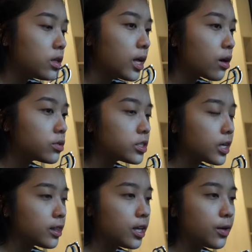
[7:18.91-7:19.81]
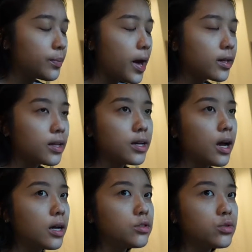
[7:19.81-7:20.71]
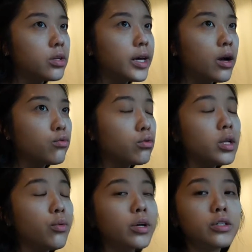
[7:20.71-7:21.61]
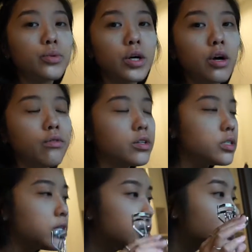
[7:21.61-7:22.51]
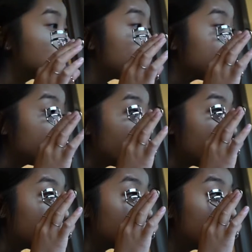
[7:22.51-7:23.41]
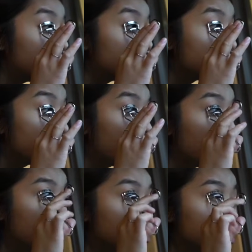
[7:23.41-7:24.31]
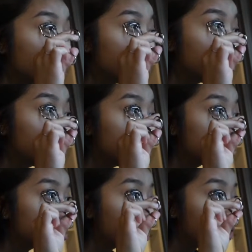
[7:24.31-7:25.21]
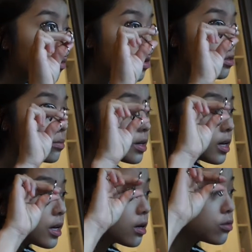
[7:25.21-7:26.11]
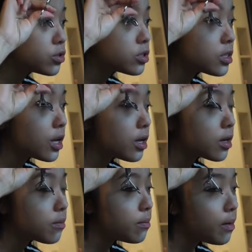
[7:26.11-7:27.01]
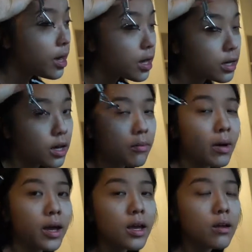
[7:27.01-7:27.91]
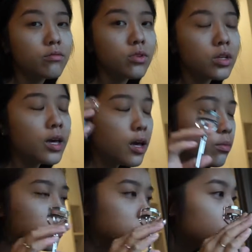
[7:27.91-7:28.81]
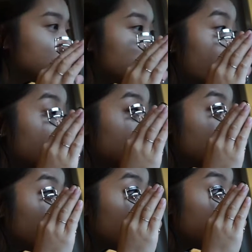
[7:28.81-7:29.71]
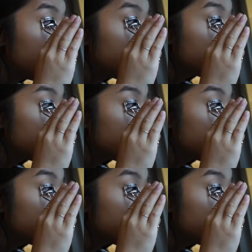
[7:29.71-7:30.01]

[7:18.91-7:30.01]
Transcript: I was like thinking back, like in high school, like I really wanted to work overseas, and like Japan was like a place that I wanted to be in. I was just like, man, am I really able to do that, you know?